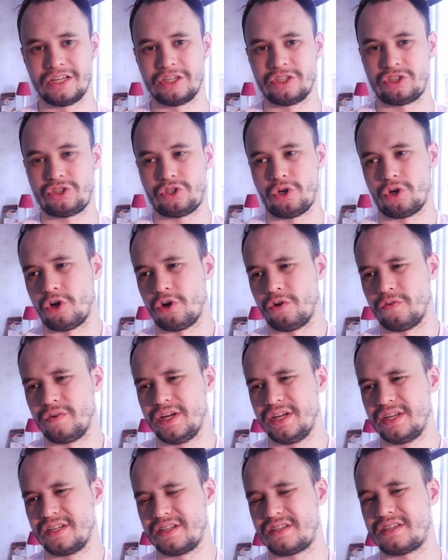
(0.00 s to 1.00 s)
sort of
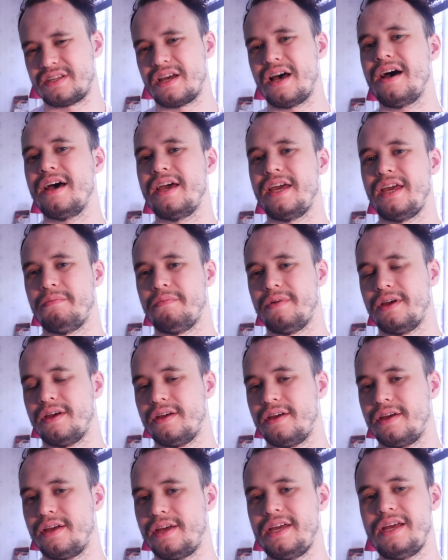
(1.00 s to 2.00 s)
time
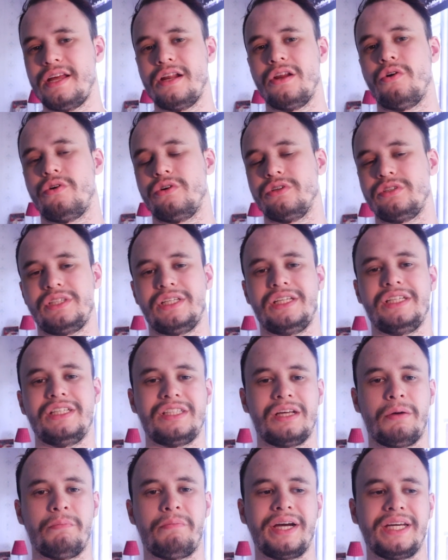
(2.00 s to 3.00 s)
in last
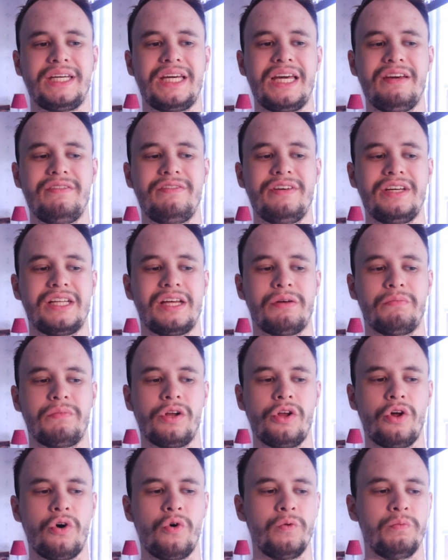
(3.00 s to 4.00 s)
season by giving them
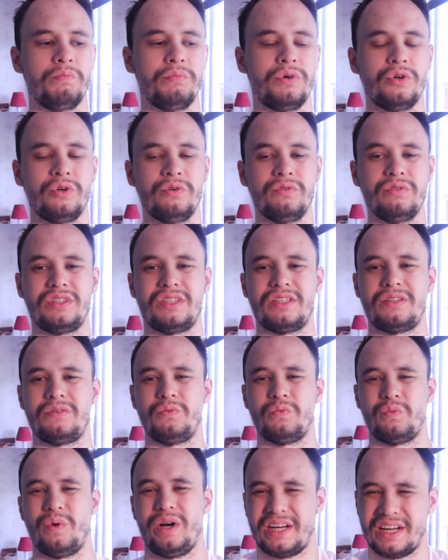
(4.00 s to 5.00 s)
loan moves
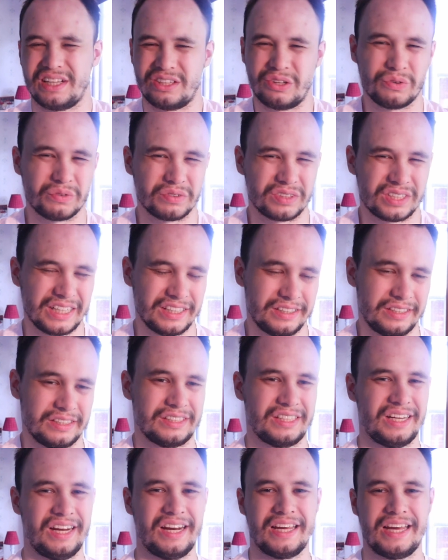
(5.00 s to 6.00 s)
where they don't
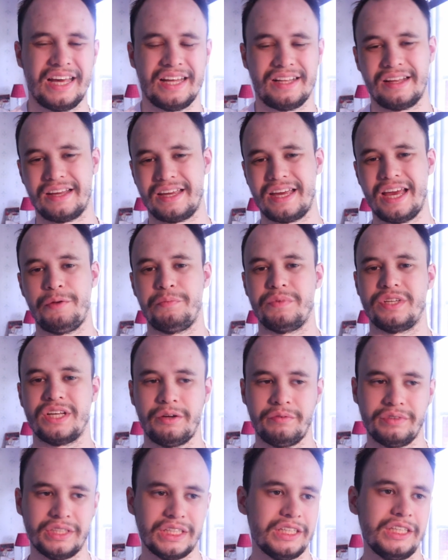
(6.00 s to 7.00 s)
necessarily get the game
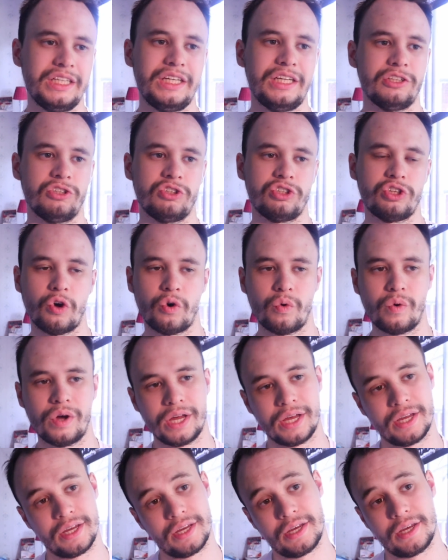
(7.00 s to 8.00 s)
time they need. So
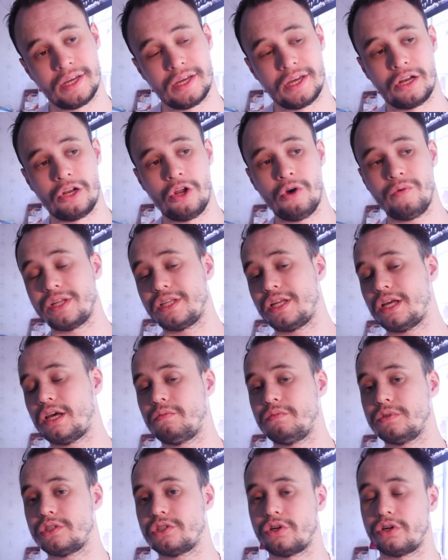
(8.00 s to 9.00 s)
loaning
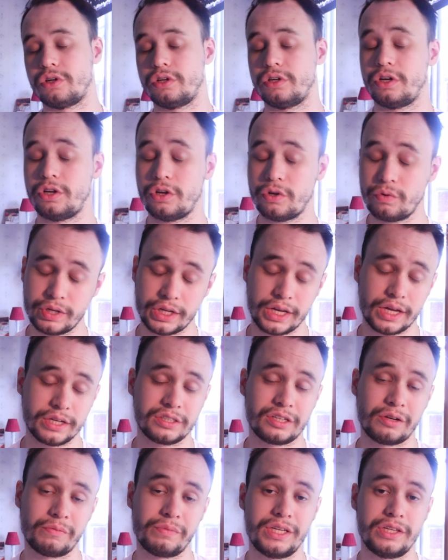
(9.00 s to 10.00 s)

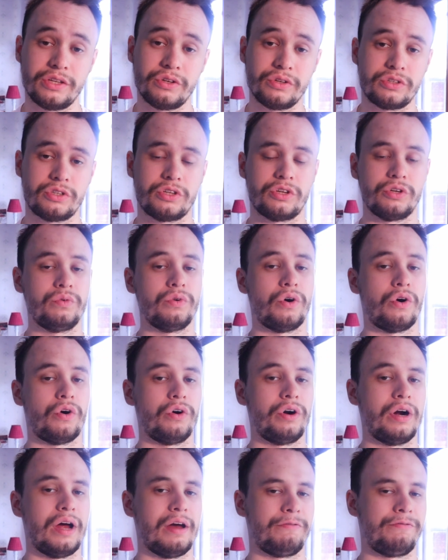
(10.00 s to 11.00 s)
Anselmino to
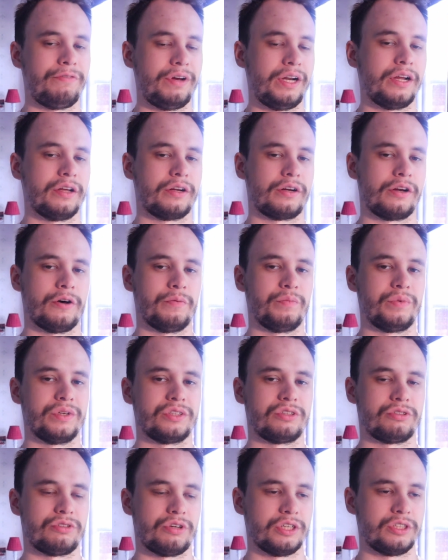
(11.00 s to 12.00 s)
our affiliate club
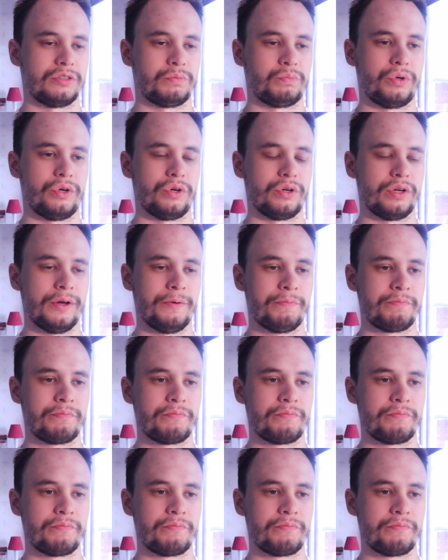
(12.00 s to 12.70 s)
Strasbourg,